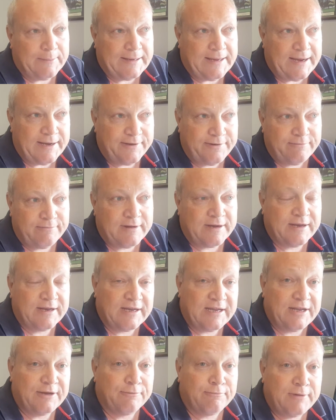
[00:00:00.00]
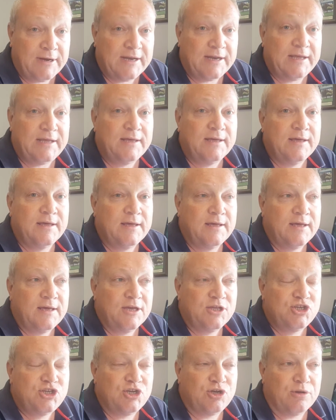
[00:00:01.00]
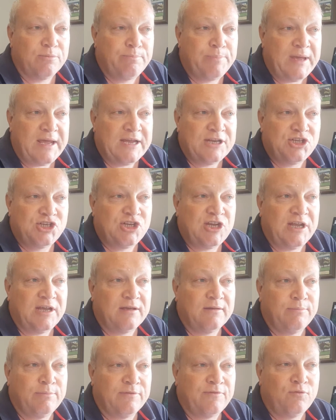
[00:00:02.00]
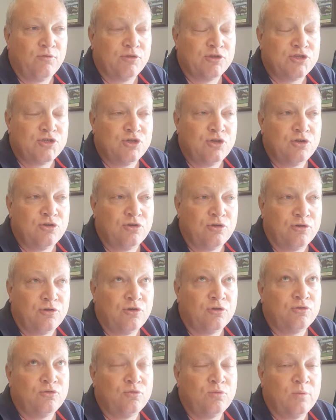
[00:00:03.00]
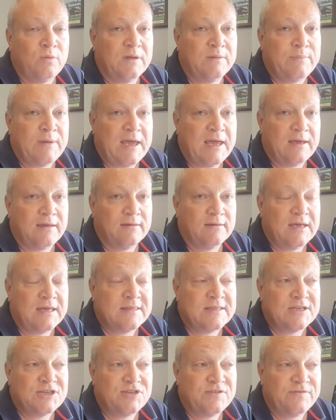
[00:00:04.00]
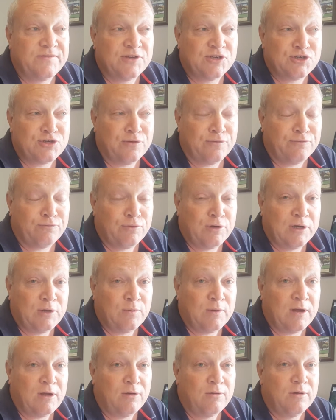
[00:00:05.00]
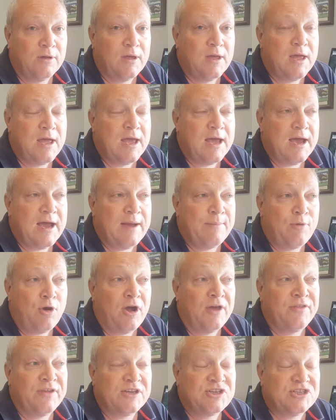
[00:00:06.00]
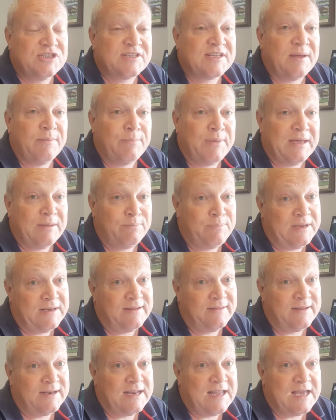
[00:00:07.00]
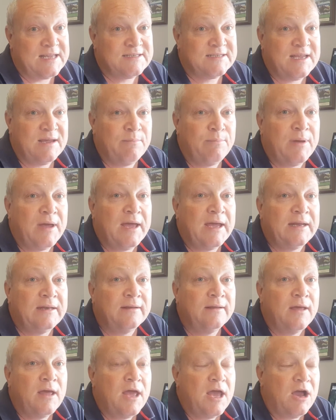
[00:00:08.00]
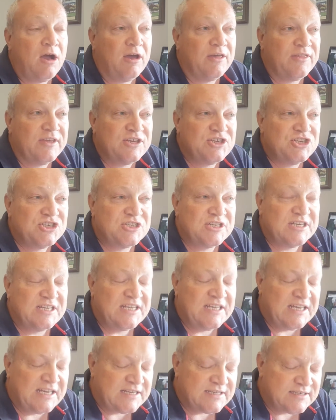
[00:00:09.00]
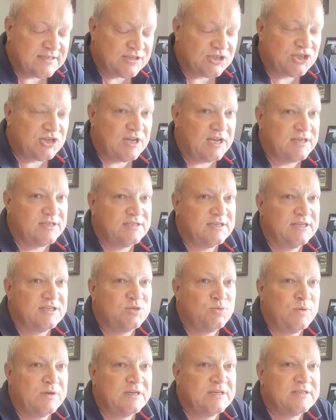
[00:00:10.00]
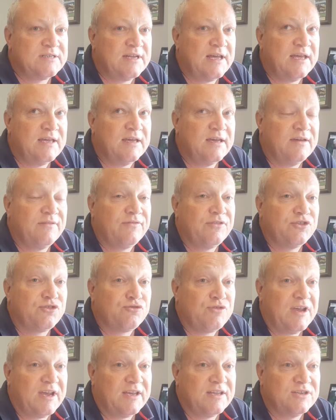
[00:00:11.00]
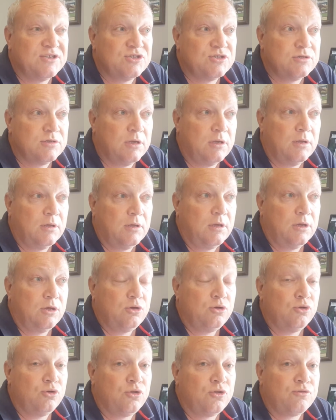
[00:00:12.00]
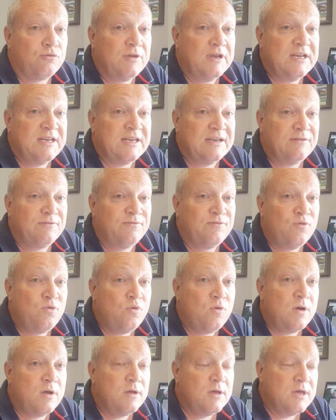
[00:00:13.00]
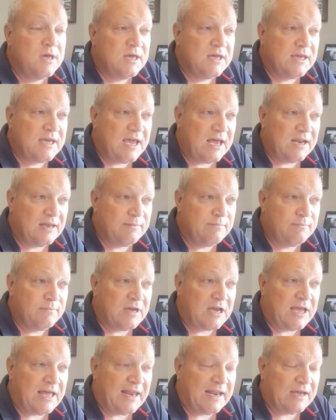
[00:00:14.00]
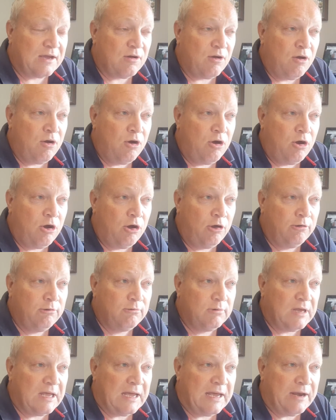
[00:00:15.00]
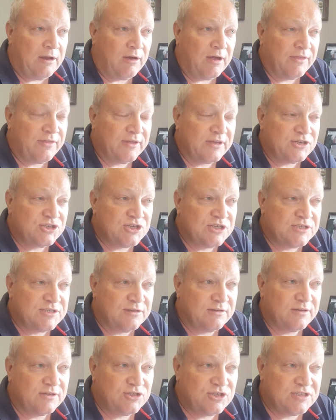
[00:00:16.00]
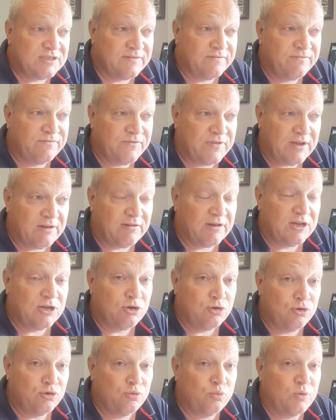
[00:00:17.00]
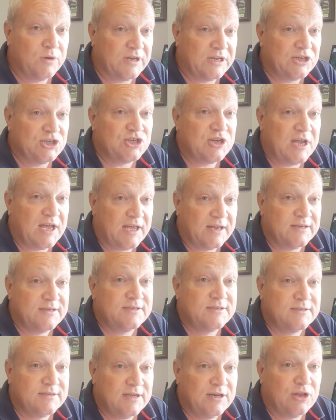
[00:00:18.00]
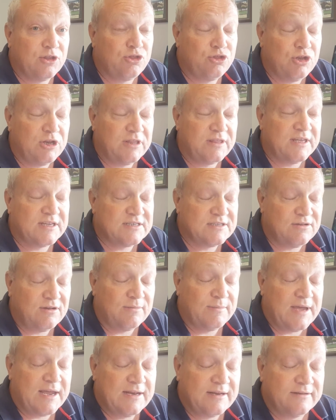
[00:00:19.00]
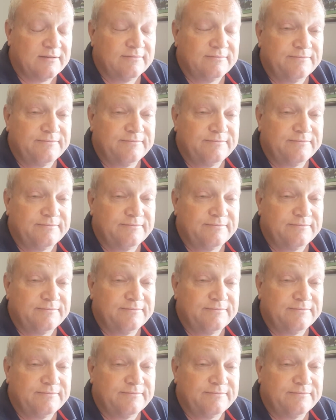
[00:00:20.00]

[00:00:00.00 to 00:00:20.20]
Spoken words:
We had to run her to get her ready. She got a bad check before the turn, got knocked all the way back, and then she finished off really well. I think she's come back better than last campaign. I think she's an excellent chance next Wednesday if the track is good 3, dead 4. Kelly McCulloch on, and I think she's a very good winning chance in a $30,000 maiden.